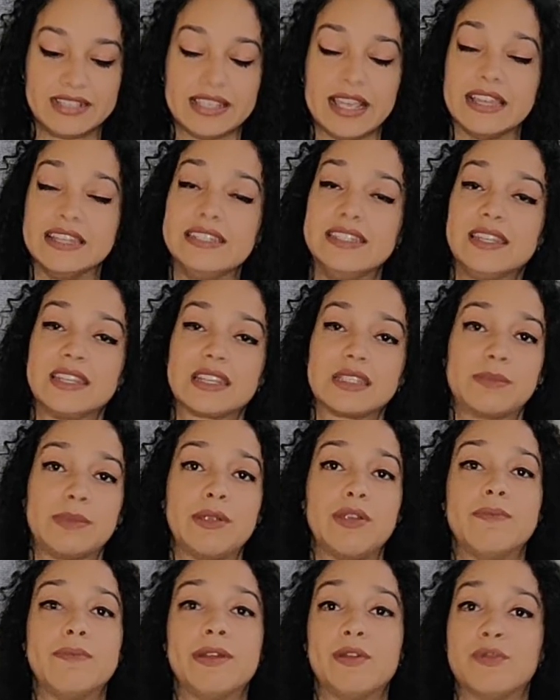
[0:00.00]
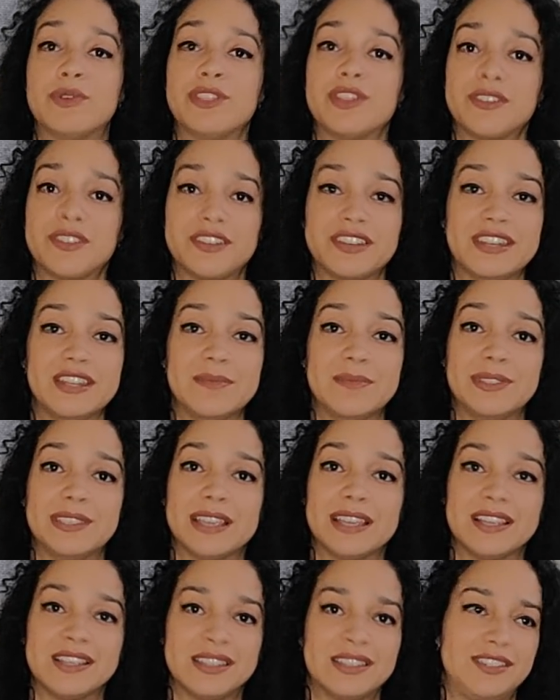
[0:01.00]
I did experiment with other nib
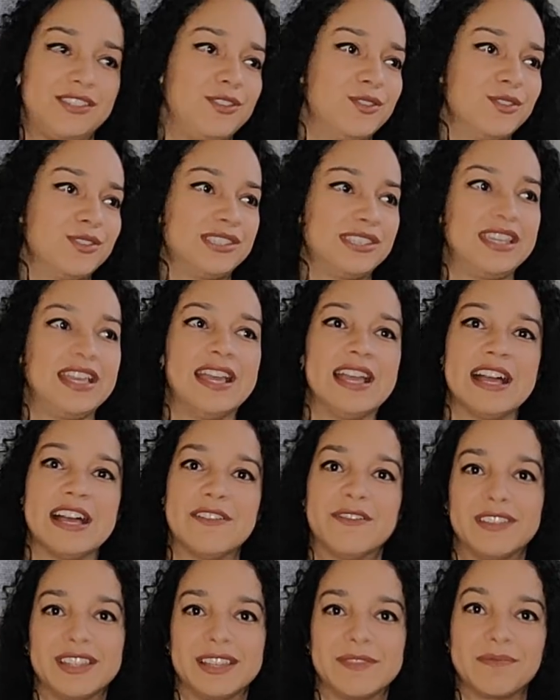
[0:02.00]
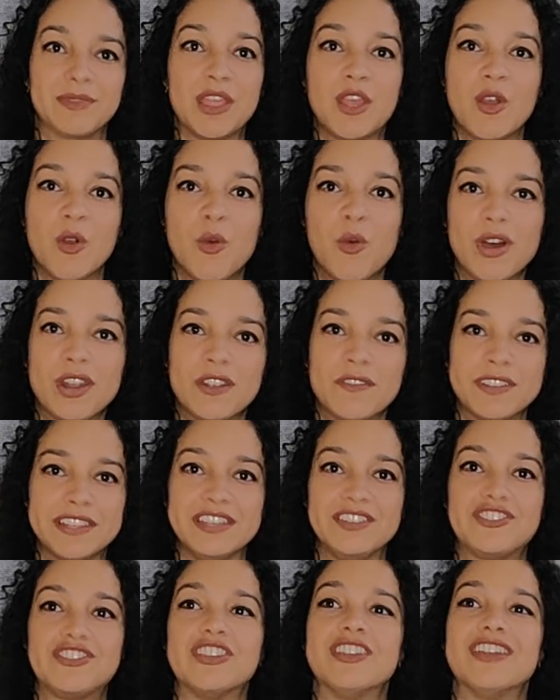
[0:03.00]
sizes. You'll see I have like one of
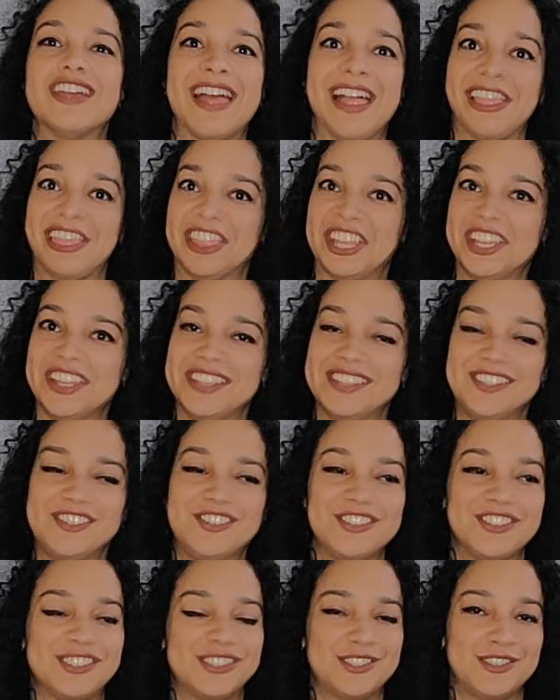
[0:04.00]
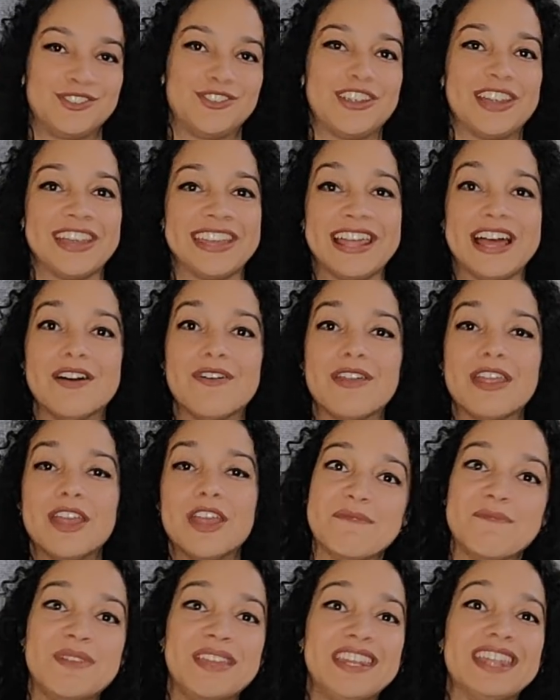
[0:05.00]
each at least just to try it out.
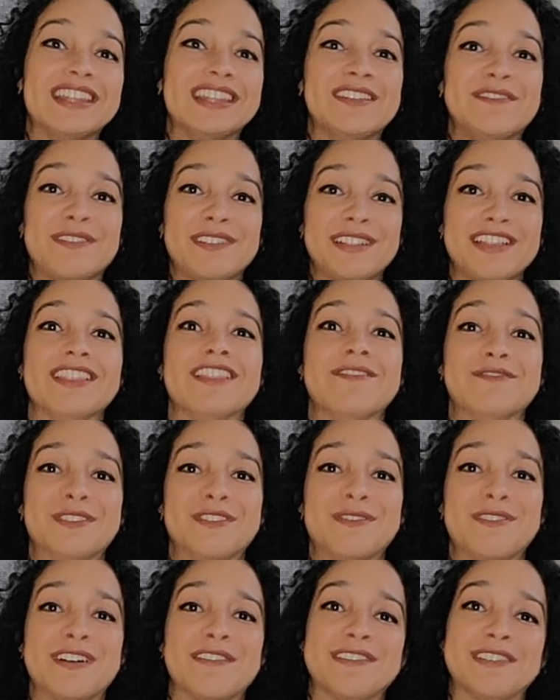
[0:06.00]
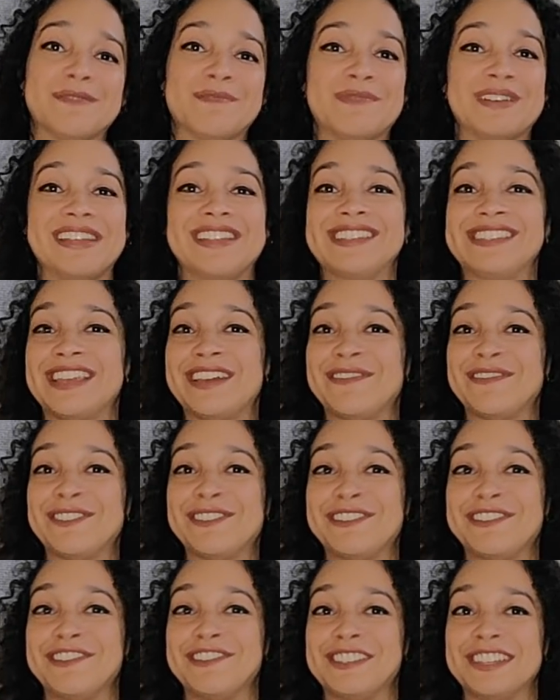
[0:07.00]
I immediately fell in love with fountain pens after
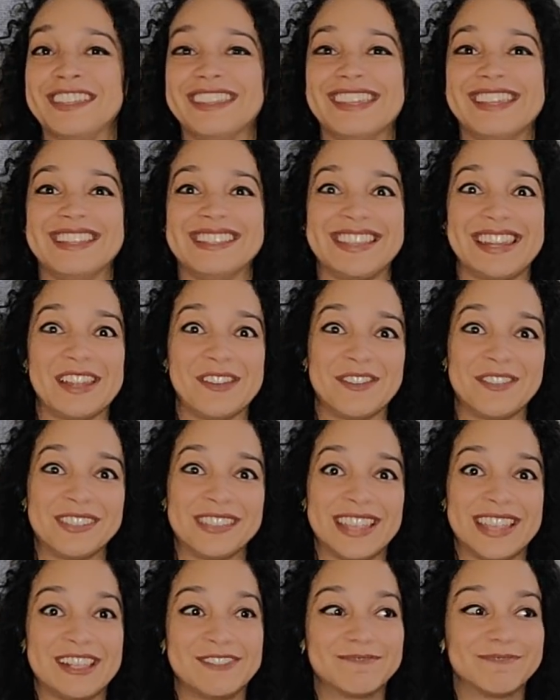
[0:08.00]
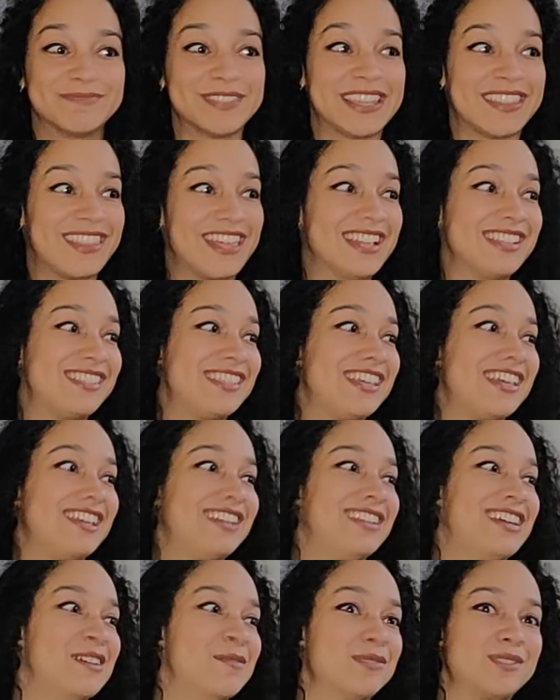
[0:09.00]
using this, and I was like, that's
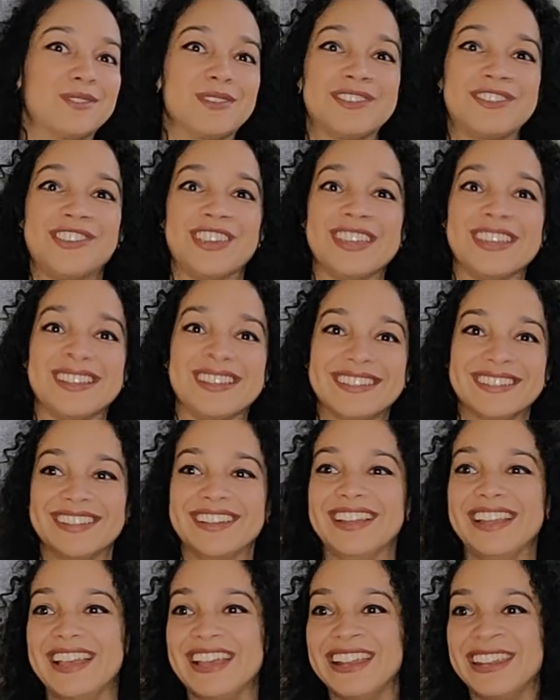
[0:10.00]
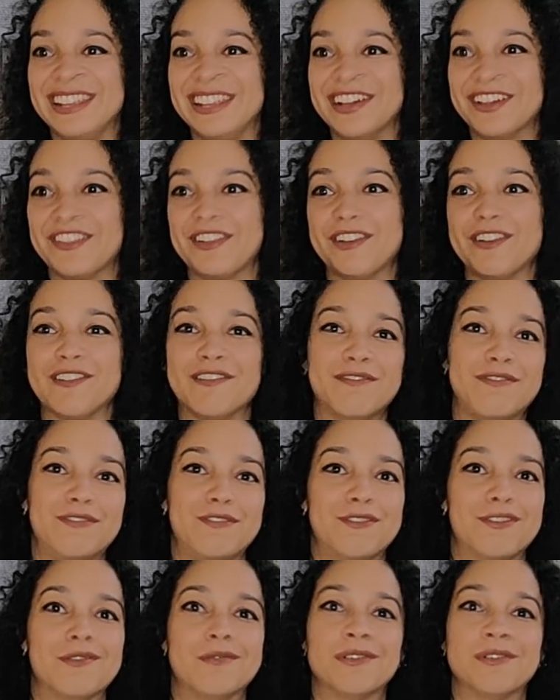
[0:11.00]
it. I'm switching any other
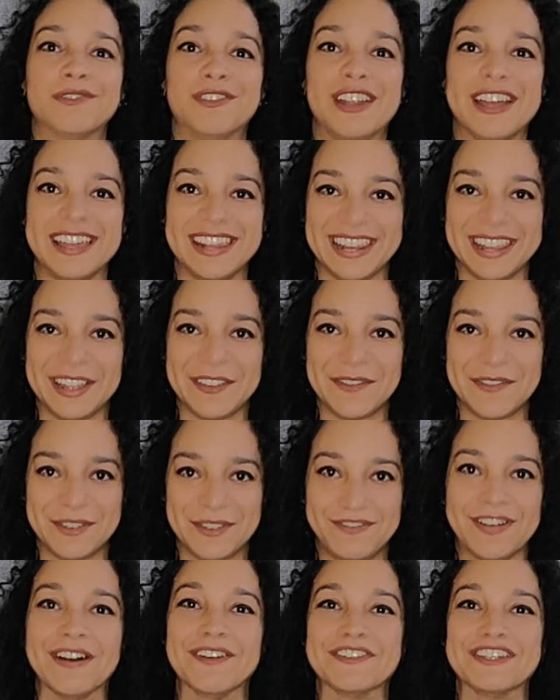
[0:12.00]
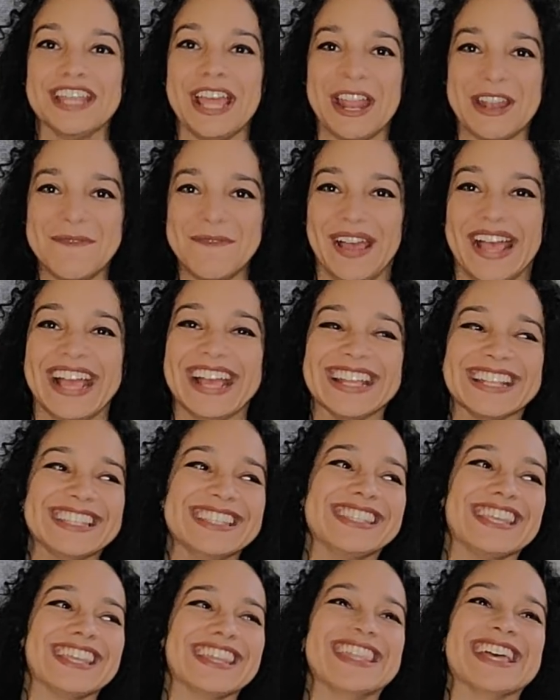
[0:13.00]
form of writing for fountain
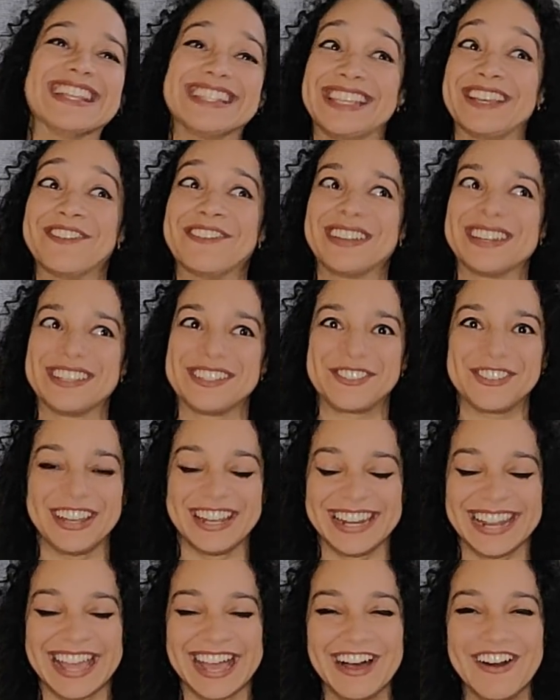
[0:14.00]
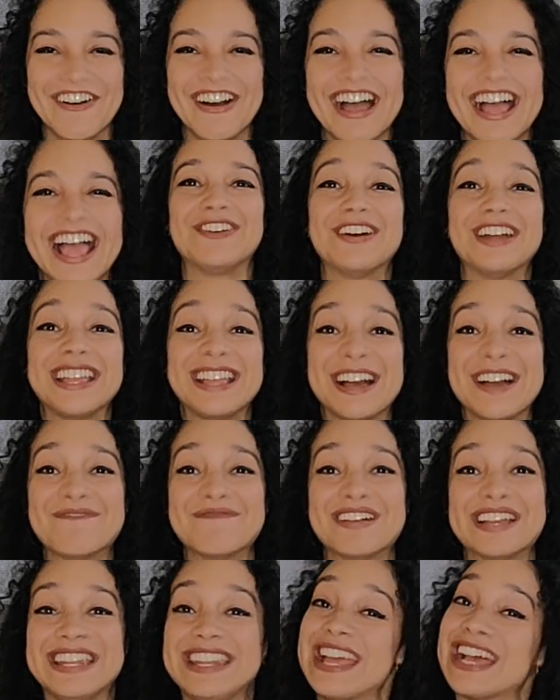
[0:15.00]
pens, and that's how it is right now. So I got
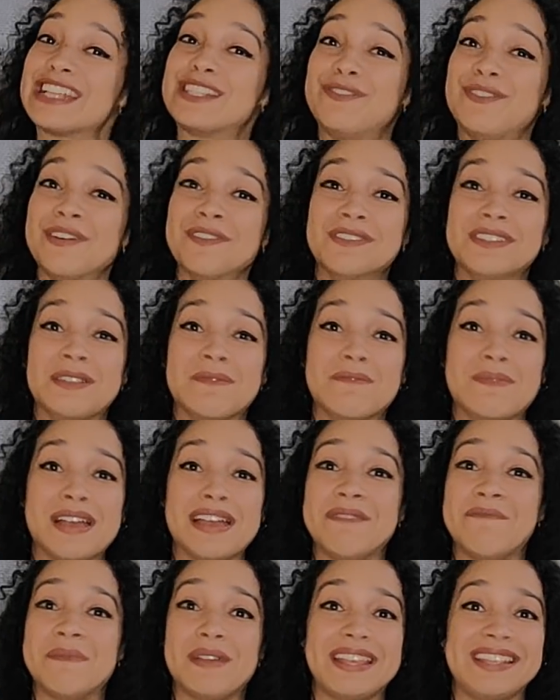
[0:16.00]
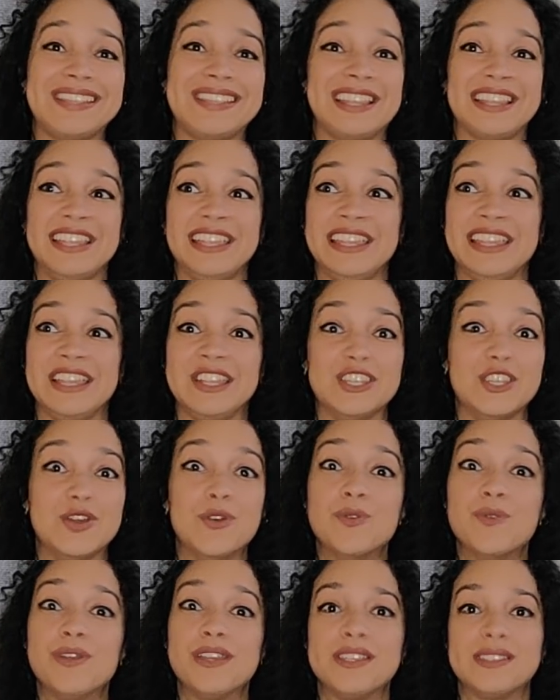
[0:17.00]
my next fountain pen basically like
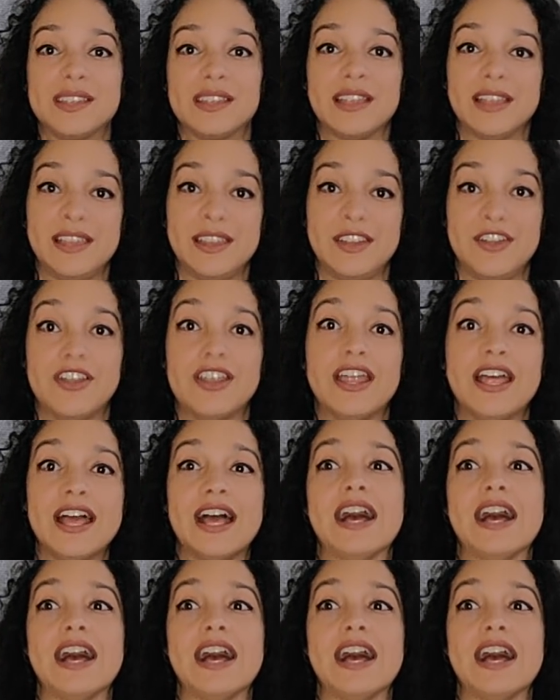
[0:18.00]
2 weeks later.